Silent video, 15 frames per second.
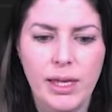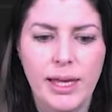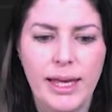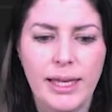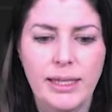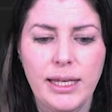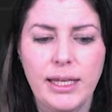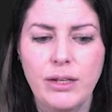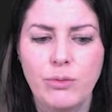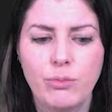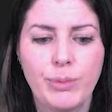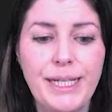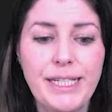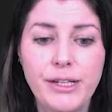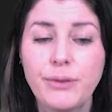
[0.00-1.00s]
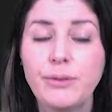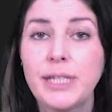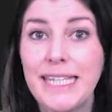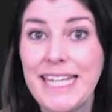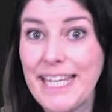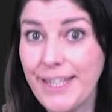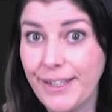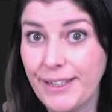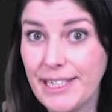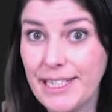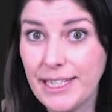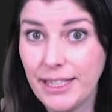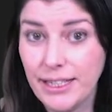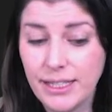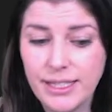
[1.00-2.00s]
And then we don't need
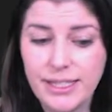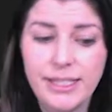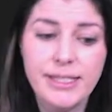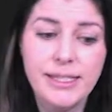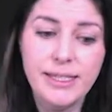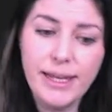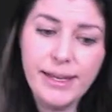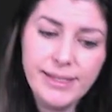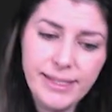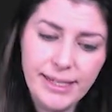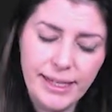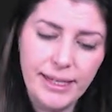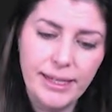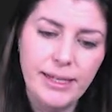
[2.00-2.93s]
to set it